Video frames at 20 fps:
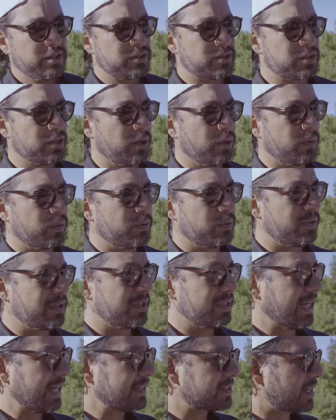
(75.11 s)
So
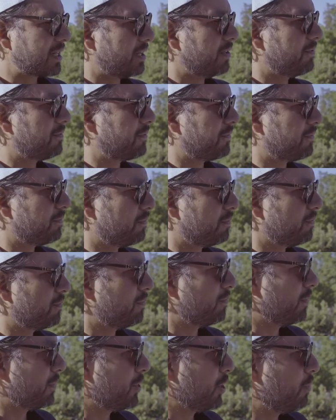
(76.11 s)
that's kind of,
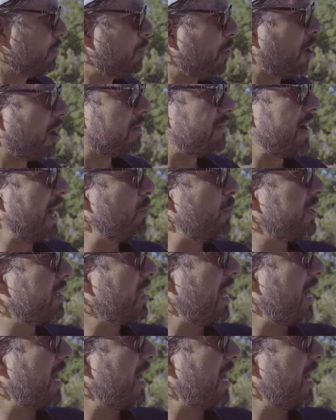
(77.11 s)
part of how we